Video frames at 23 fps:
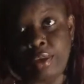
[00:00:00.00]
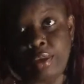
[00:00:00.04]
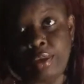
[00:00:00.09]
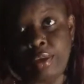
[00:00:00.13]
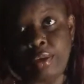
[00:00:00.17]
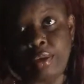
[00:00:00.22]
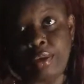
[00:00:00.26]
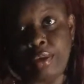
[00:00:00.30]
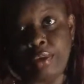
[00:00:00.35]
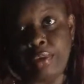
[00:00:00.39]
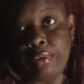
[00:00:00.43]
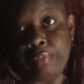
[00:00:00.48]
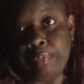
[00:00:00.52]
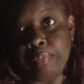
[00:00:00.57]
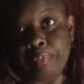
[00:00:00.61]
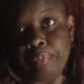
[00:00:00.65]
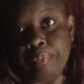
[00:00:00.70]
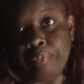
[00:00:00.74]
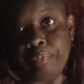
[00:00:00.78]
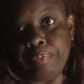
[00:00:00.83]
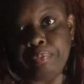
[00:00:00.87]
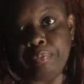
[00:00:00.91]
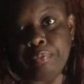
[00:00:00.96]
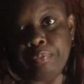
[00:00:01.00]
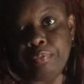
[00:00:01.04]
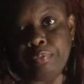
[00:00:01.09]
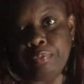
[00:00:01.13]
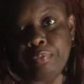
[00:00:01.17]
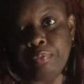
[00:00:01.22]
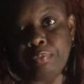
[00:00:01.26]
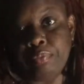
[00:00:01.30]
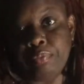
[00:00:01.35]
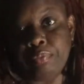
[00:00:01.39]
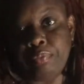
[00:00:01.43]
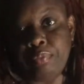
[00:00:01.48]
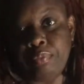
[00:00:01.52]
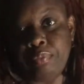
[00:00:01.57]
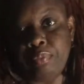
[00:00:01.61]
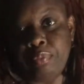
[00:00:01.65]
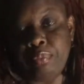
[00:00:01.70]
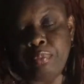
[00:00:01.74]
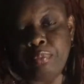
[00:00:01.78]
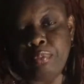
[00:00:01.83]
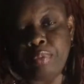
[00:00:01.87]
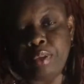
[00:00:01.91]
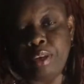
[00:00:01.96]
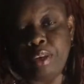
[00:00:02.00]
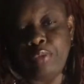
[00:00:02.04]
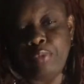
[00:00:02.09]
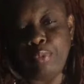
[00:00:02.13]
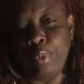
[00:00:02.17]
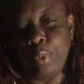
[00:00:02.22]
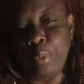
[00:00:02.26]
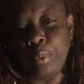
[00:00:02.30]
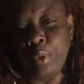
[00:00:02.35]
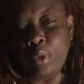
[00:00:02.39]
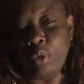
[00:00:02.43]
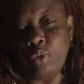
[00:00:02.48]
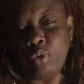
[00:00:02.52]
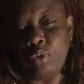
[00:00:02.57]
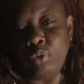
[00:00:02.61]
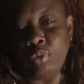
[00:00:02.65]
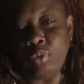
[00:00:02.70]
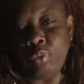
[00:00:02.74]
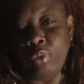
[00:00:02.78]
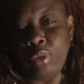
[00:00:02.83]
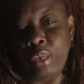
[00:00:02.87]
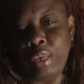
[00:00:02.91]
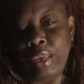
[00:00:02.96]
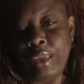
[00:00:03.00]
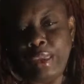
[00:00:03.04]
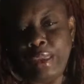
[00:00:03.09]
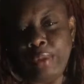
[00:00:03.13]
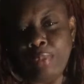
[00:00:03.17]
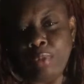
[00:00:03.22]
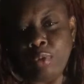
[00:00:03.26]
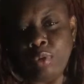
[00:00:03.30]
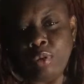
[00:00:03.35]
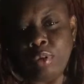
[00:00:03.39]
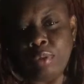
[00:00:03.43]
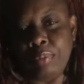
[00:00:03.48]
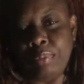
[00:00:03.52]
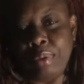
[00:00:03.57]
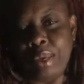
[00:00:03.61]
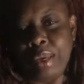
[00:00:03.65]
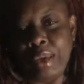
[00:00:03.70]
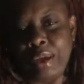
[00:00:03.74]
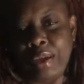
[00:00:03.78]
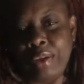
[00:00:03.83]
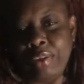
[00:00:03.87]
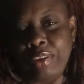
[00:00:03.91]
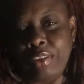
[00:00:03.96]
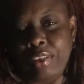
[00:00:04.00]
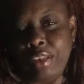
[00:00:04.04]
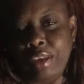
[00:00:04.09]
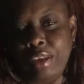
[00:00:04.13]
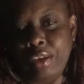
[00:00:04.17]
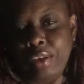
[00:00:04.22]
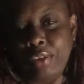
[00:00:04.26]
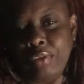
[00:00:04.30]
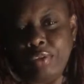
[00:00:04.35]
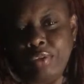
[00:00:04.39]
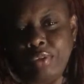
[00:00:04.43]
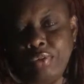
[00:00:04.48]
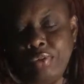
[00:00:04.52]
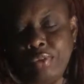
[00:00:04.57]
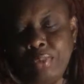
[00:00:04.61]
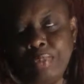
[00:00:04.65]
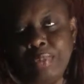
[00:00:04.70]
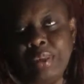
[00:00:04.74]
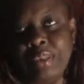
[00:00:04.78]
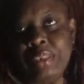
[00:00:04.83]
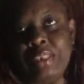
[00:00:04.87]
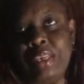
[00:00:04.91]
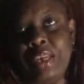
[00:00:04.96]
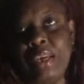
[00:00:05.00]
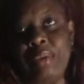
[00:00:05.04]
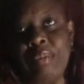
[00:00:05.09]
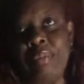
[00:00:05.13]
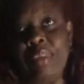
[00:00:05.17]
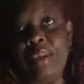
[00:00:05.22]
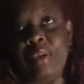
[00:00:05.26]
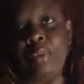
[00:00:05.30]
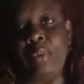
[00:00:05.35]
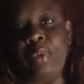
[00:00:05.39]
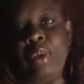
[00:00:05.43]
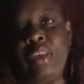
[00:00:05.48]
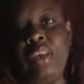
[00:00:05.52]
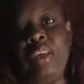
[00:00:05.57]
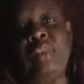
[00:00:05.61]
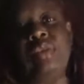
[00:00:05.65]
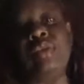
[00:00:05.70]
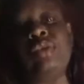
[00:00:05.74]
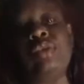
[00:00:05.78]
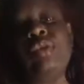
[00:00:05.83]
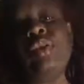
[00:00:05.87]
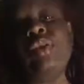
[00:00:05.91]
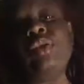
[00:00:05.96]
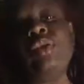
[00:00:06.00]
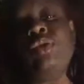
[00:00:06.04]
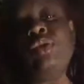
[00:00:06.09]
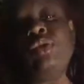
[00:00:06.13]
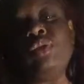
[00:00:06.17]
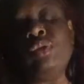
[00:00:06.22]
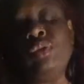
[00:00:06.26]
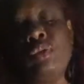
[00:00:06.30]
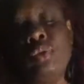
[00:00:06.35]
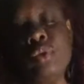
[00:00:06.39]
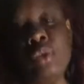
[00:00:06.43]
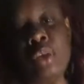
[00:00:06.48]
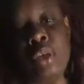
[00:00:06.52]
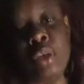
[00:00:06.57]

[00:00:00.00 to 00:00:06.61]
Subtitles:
Um, but if we were truly able to be ourselves from the time that we entered into